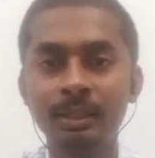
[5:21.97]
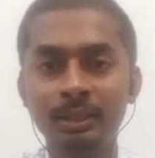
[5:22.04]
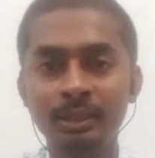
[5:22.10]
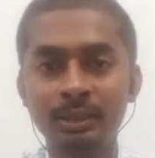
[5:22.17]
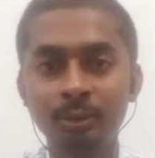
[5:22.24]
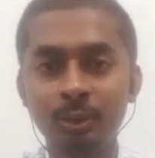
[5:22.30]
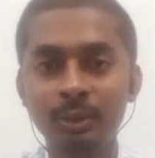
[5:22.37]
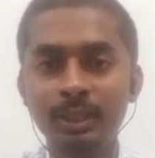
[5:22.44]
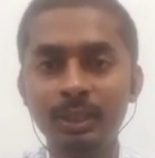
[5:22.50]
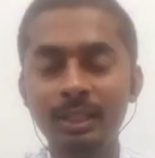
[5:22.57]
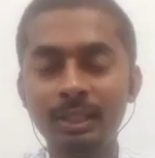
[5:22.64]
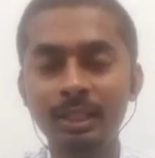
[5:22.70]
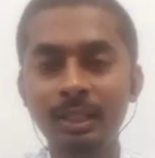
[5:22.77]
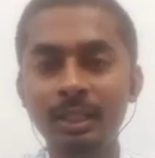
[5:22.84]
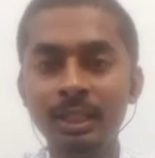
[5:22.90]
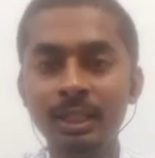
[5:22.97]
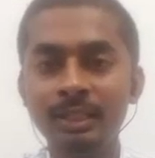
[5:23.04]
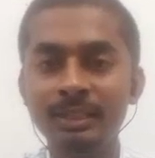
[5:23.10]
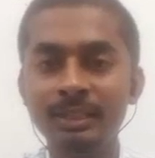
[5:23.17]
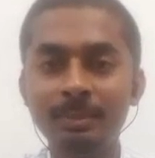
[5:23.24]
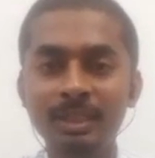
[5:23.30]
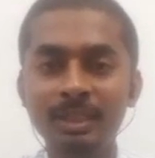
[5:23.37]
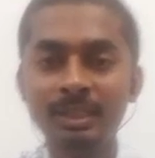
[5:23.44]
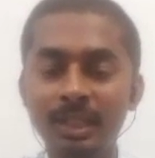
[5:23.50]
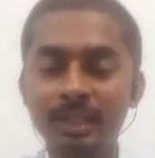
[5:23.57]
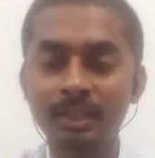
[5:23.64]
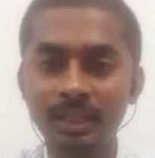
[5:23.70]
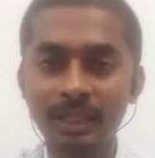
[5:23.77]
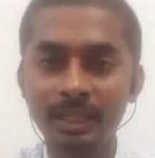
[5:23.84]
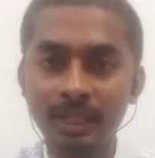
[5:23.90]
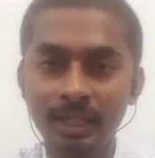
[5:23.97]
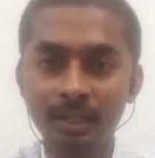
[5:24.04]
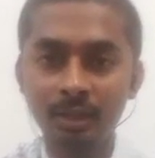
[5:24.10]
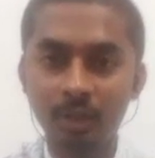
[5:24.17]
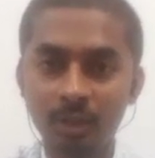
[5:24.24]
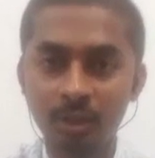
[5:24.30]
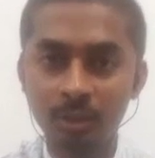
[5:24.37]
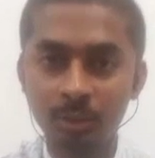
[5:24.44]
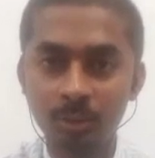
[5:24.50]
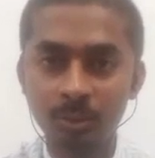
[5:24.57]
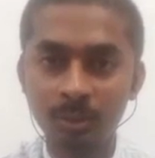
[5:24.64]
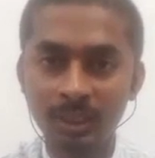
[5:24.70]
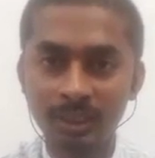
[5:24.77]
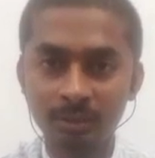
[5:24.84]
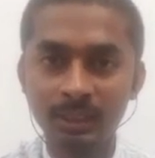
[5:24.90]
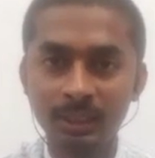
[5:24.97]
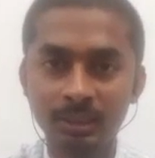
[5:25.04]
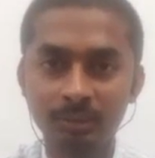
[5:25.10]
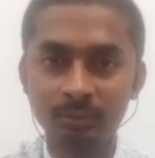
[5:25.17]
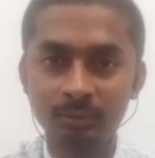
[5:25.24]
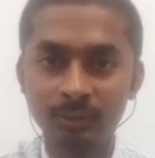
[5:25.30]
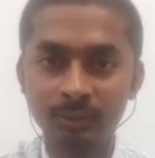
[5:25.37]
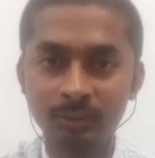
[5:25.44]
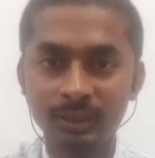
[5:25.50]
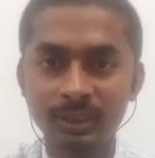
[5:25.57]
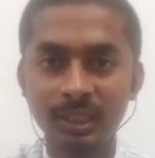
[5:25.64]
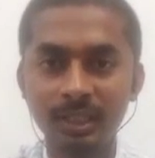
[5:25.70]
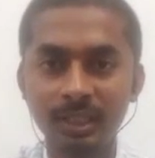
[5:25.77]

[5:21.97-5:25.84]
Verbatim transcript: so that the same mistake i cannot do one, once again